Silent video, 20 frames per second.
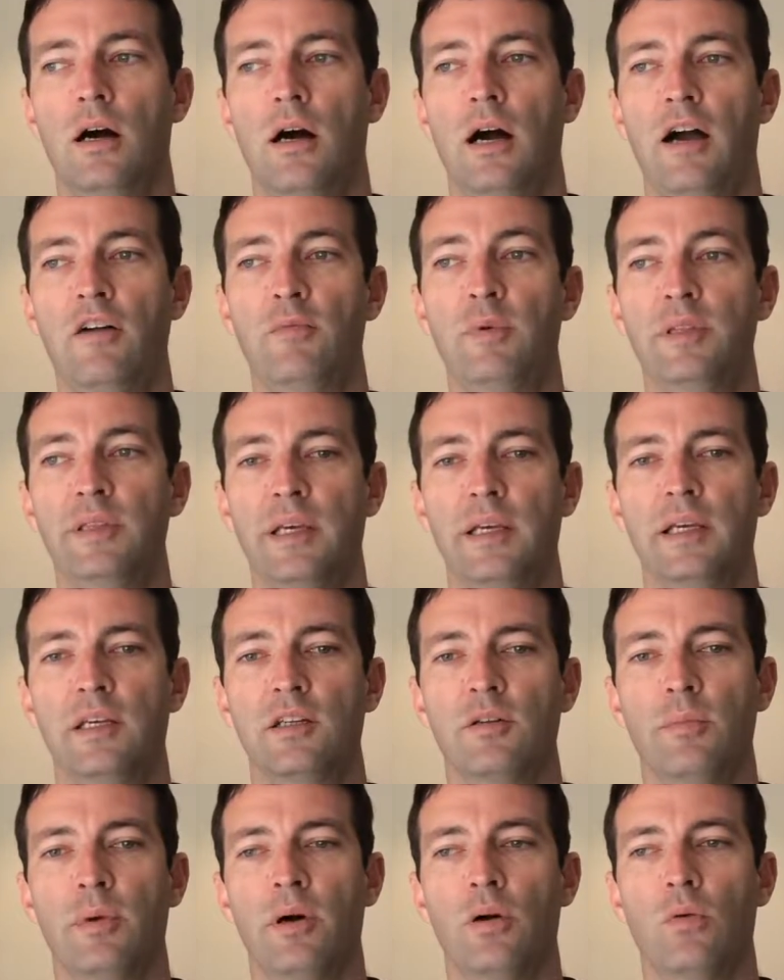I've been thinking
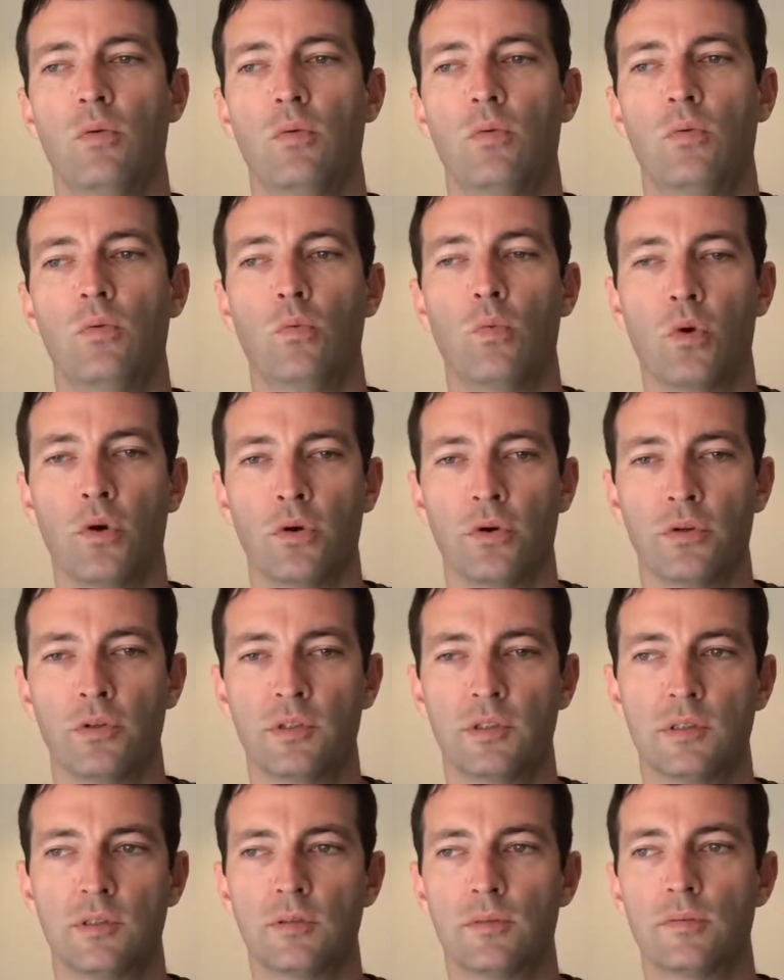about
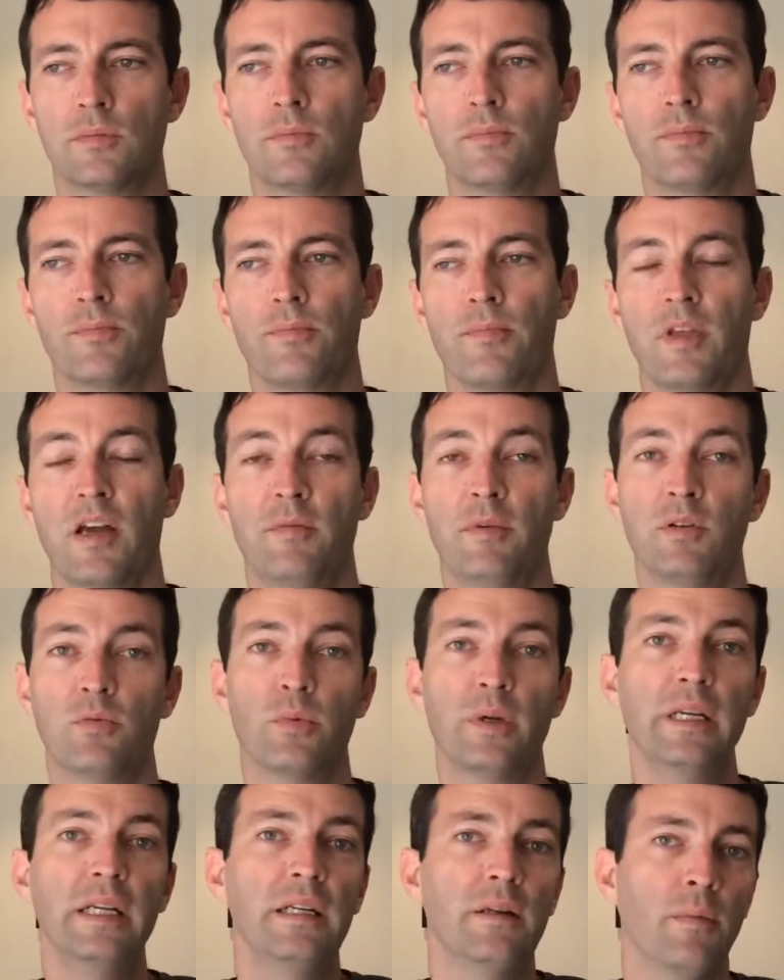words. I've been
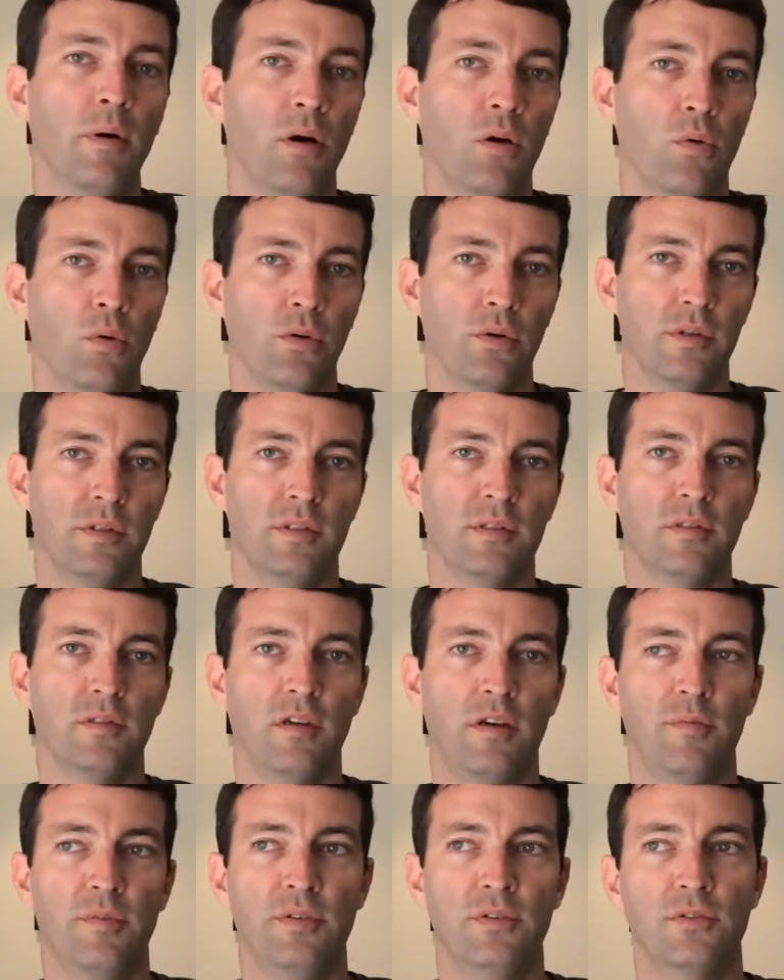reading about words.
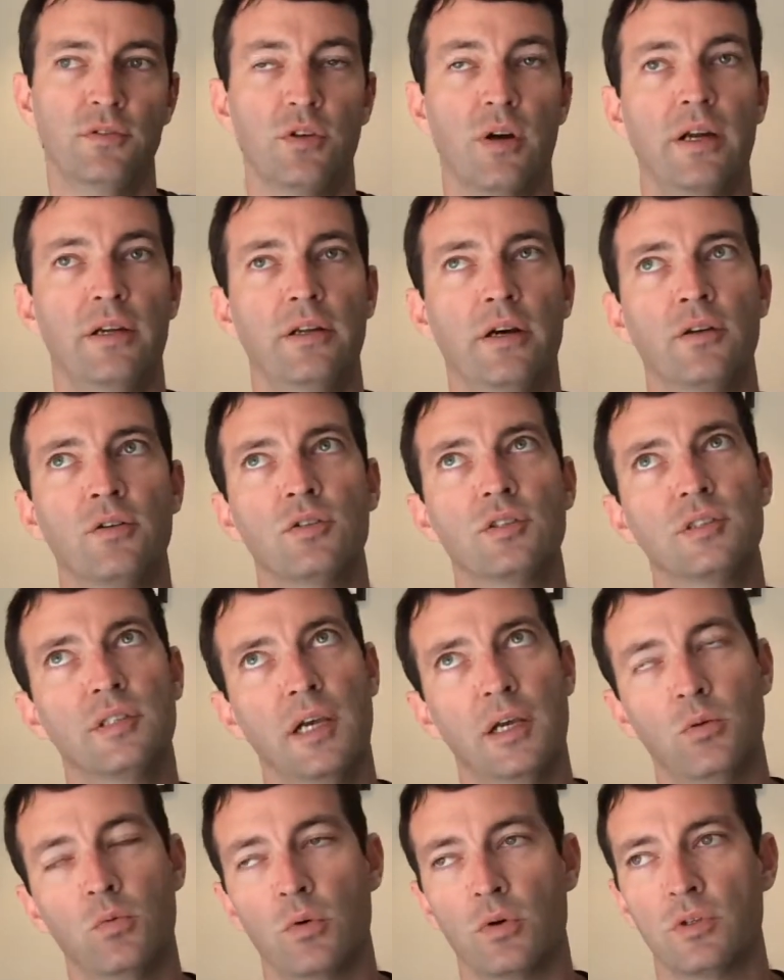I've been trying to
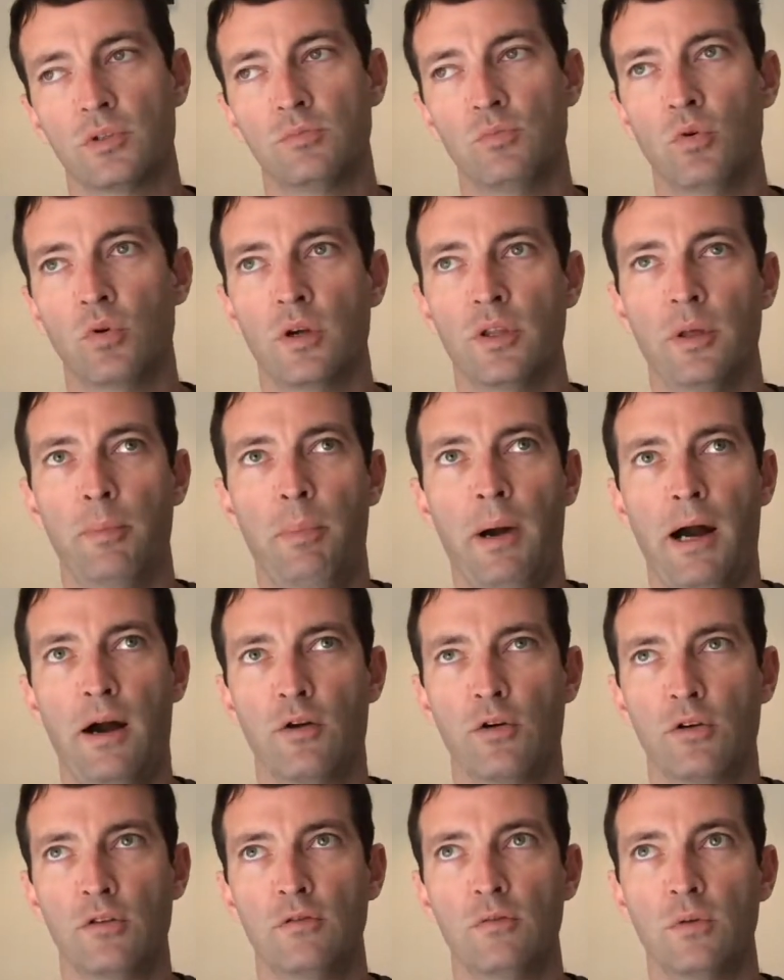understand words more and the
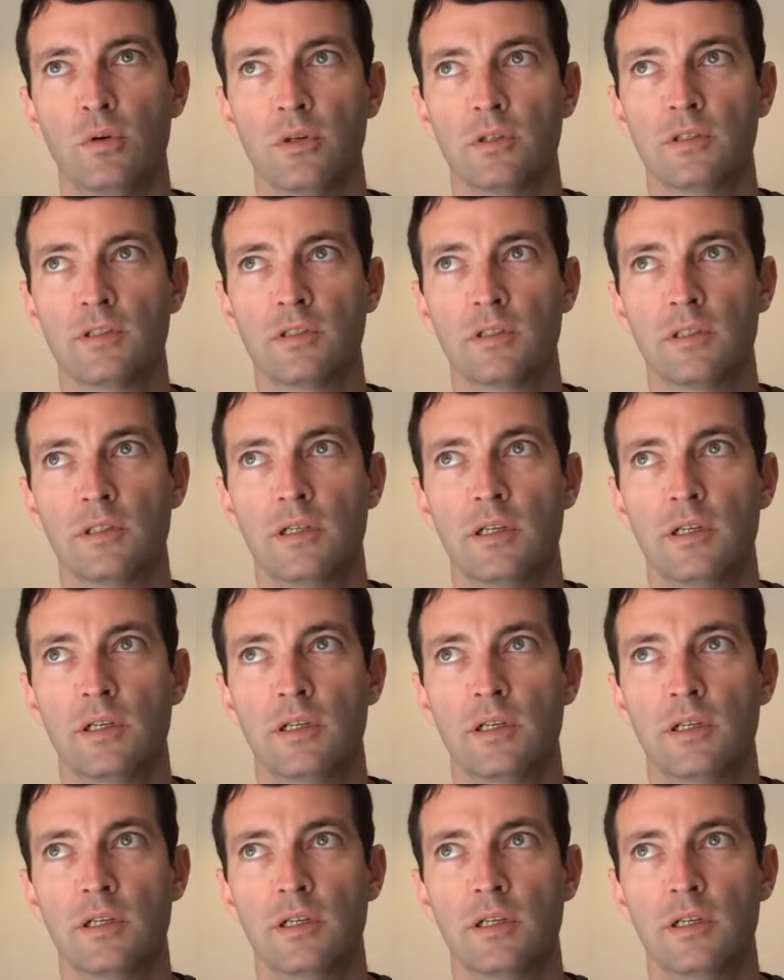power of words.